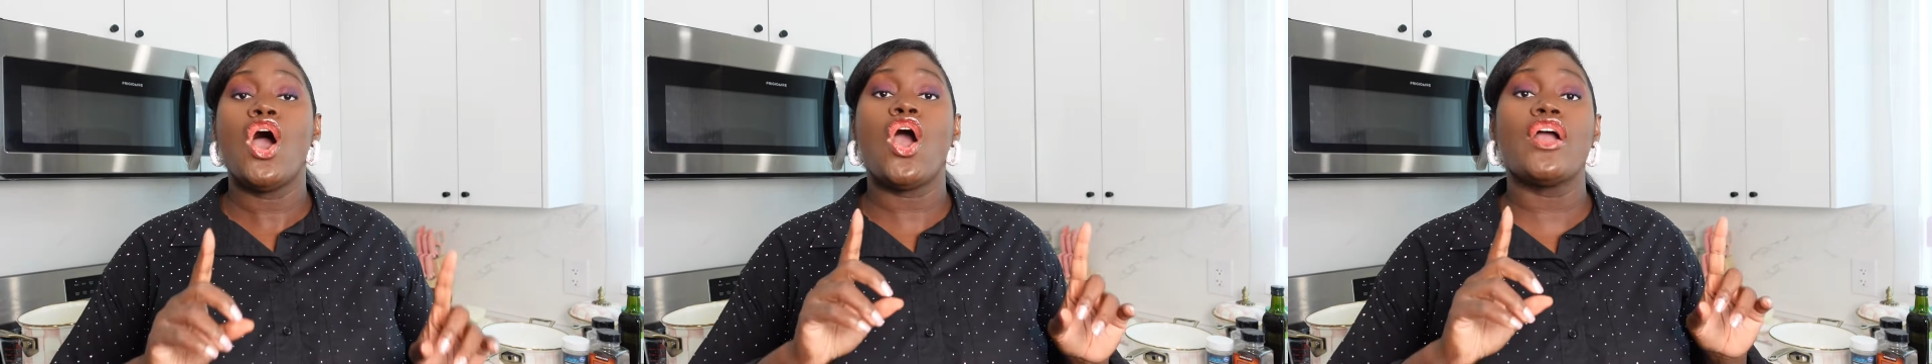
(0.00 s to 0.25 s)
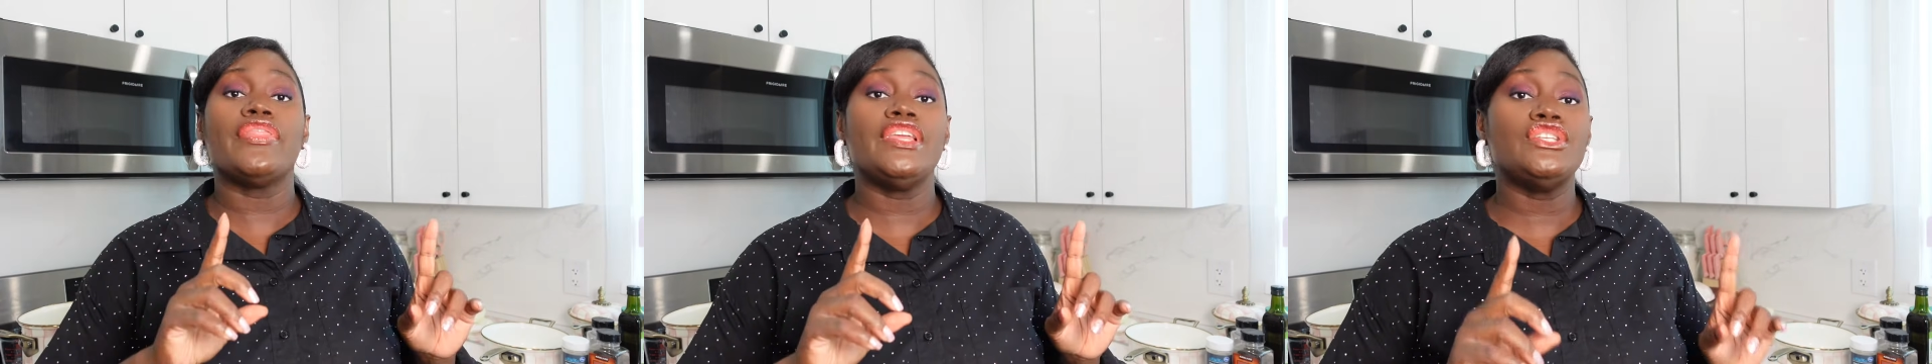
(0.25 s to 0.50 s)

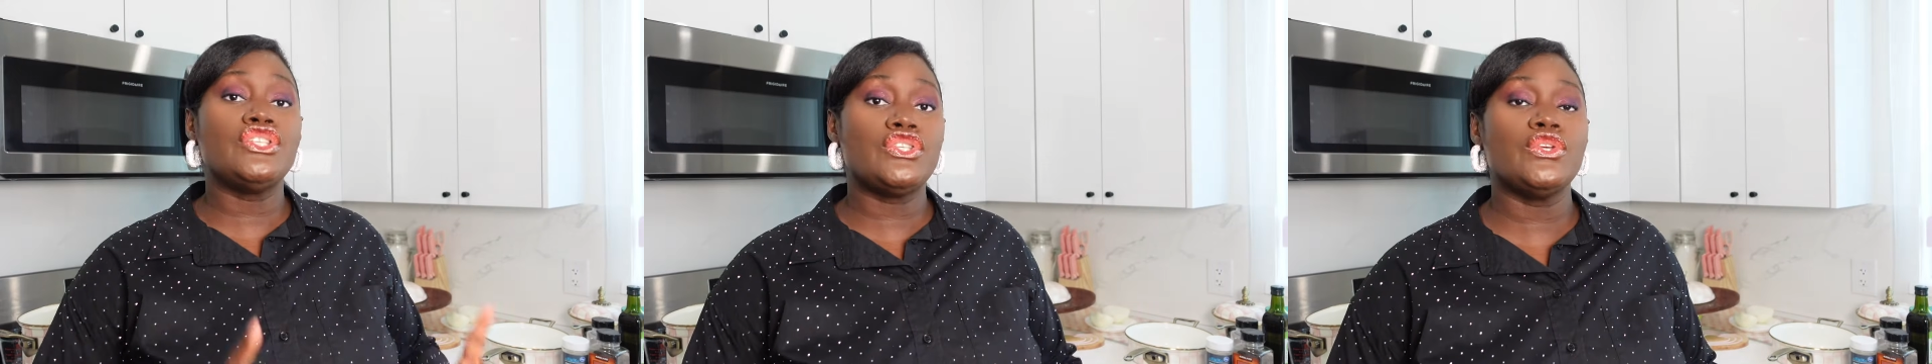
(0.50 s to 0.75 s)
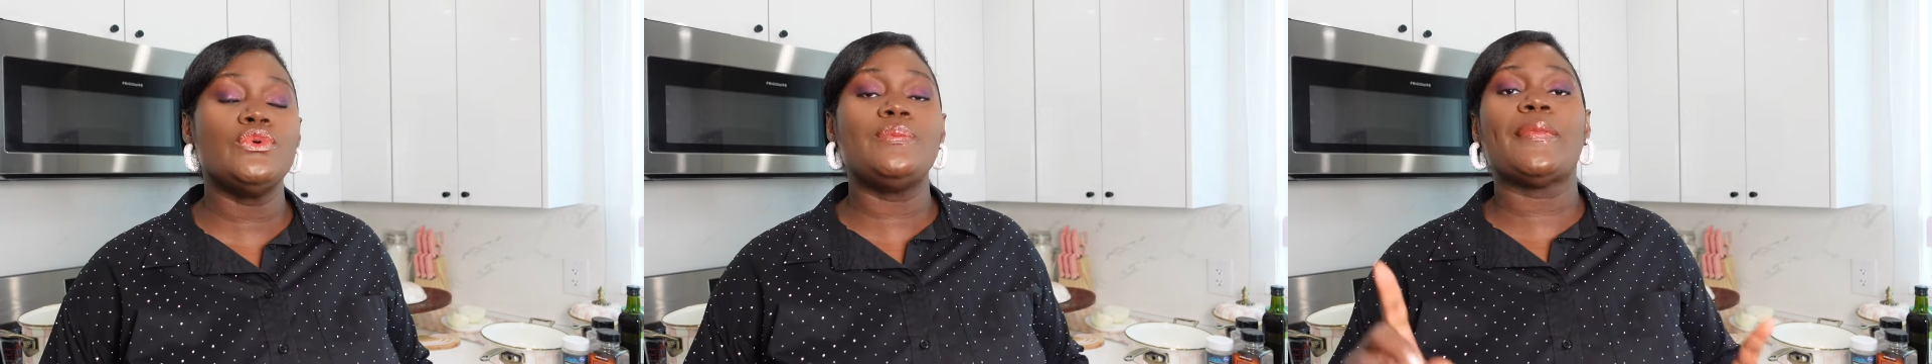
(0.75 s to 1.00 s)
are the
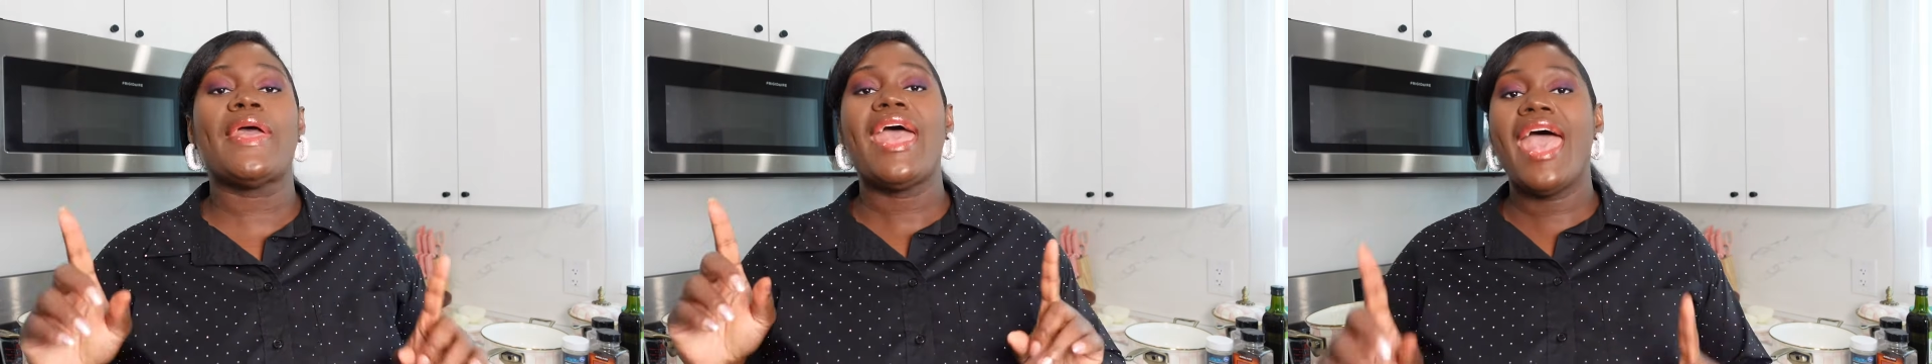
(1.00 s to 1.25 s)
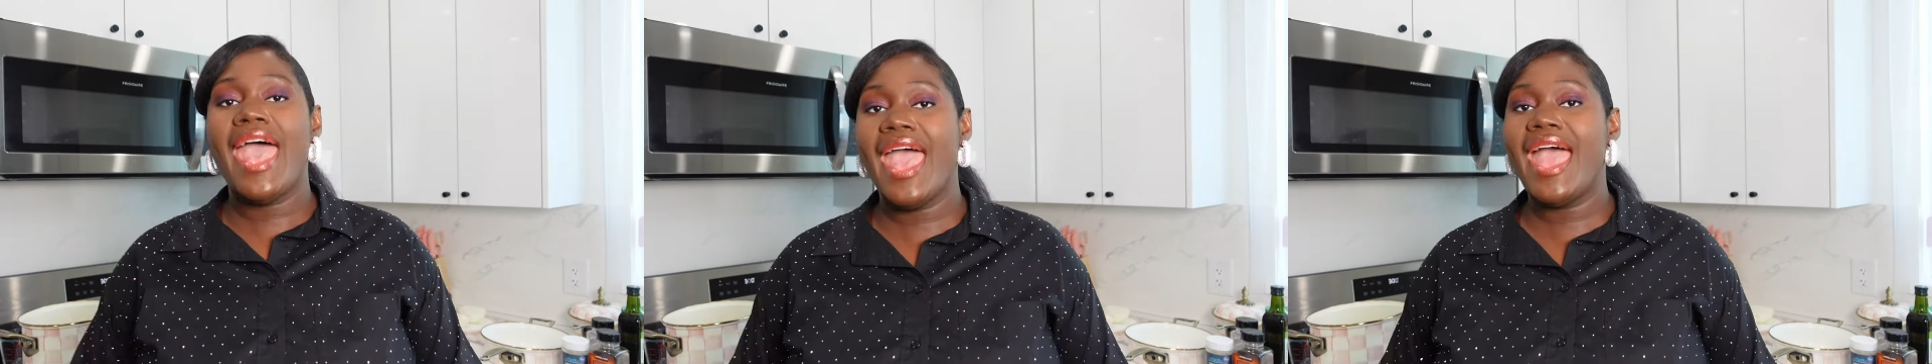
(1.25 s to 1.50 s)
soup
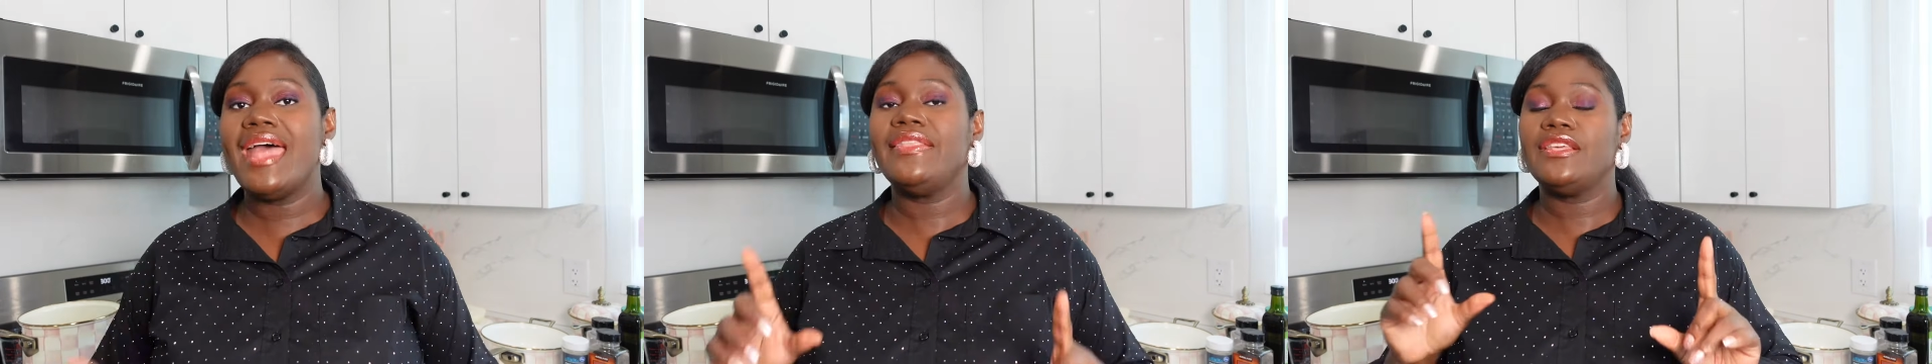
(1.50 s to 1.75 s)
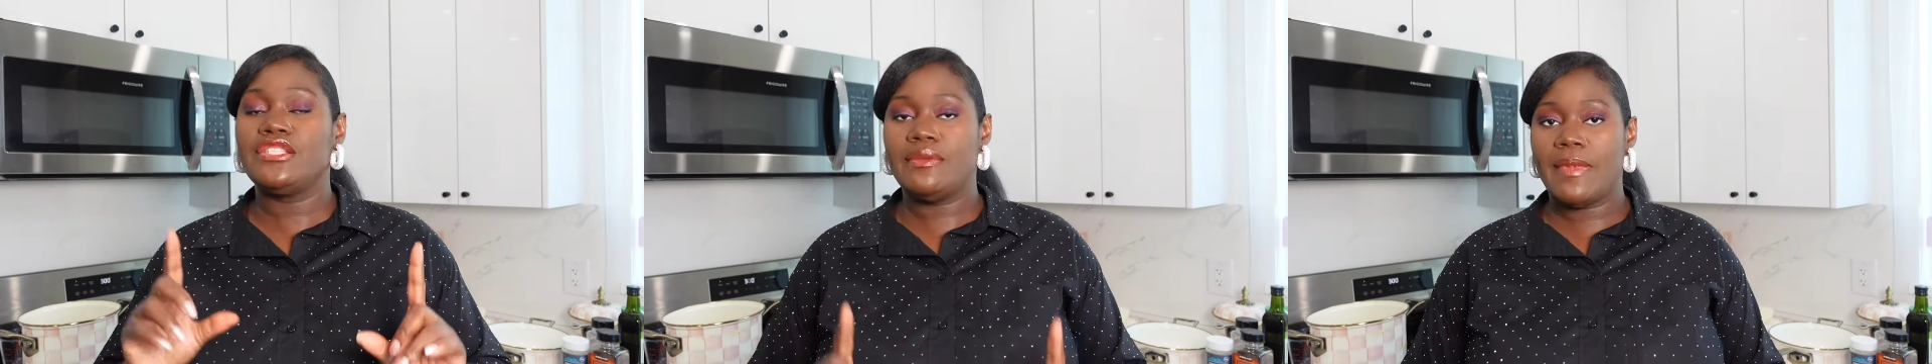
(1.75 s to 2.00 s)
and
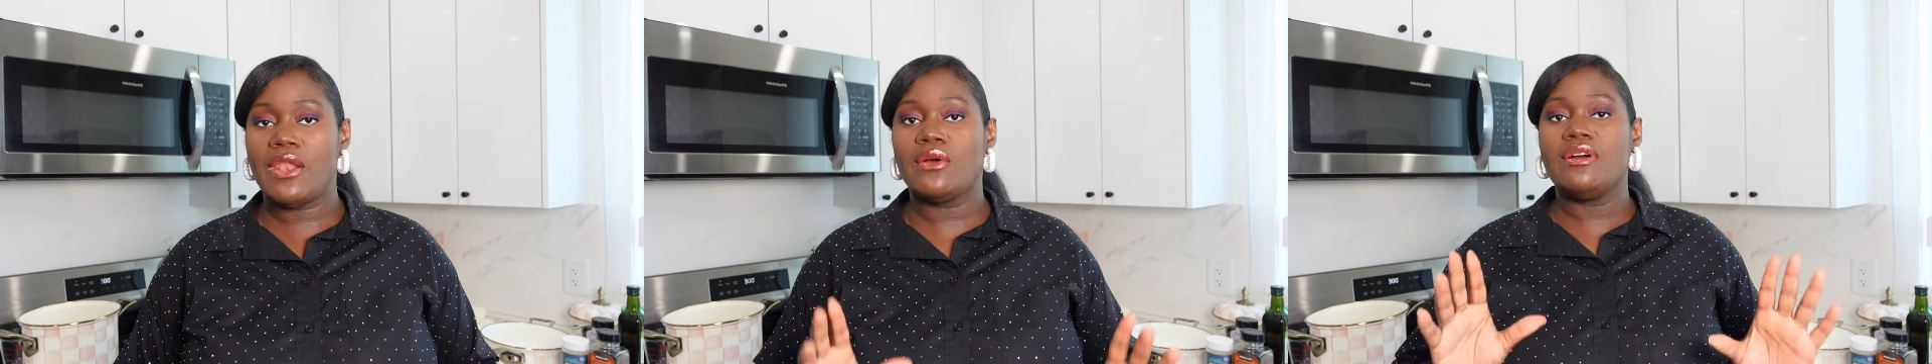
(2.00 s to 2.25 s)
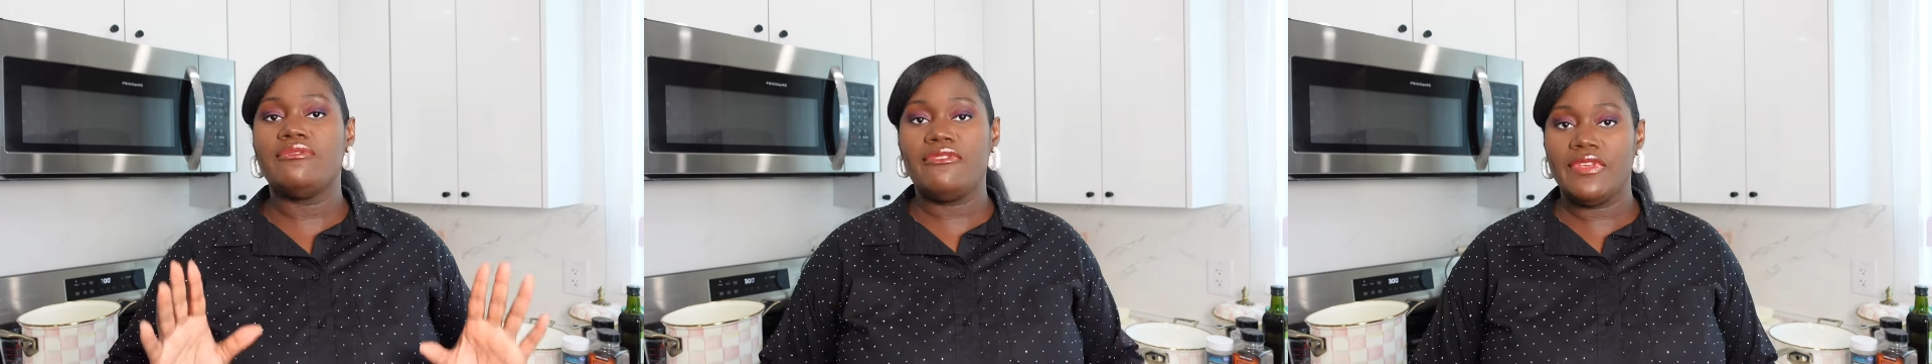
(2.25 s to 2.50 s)
the tomato
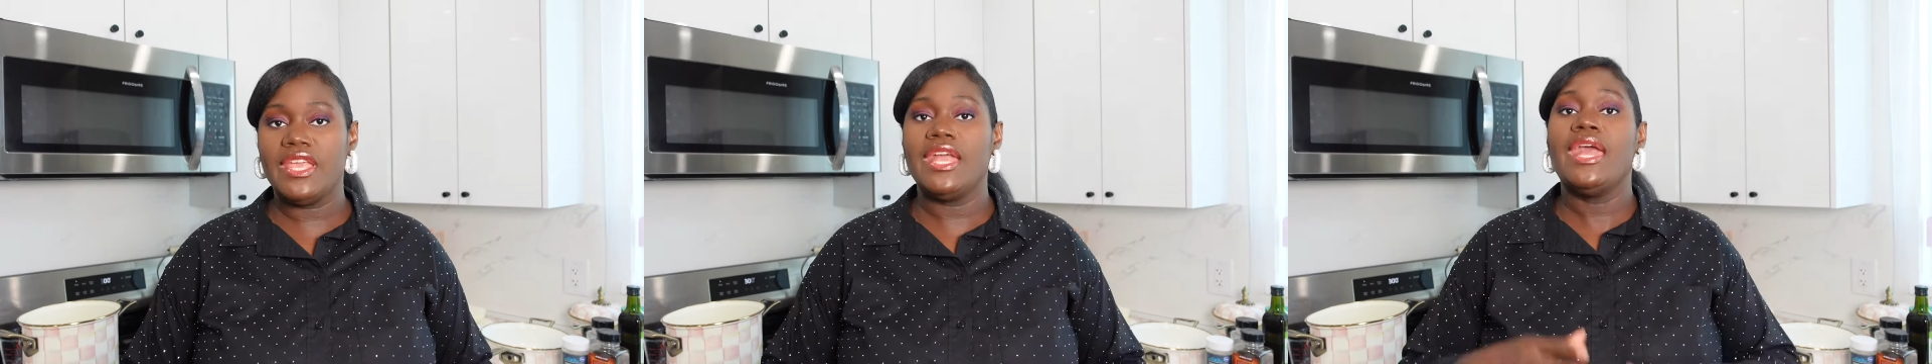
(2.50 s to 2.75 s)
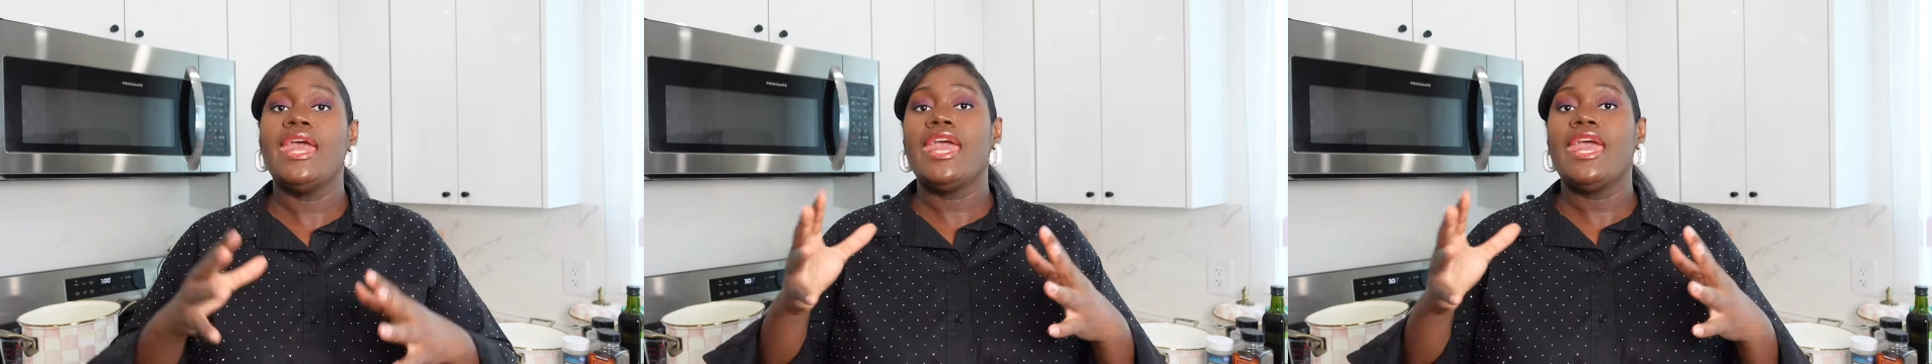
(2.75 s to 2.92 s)
confit.